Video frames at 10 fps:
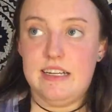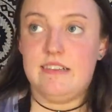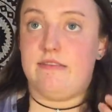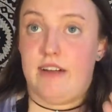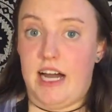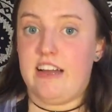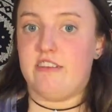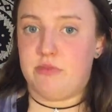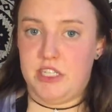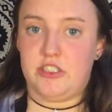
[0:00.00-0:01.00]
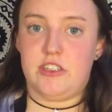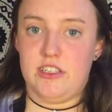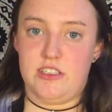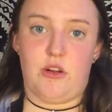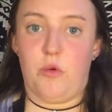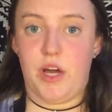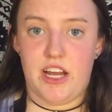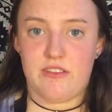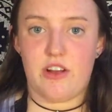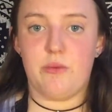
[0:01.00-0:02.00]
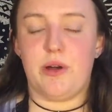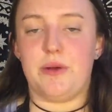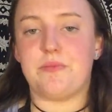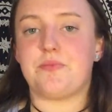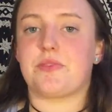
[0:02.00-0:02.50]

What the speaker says: 5 peaches or whatever, but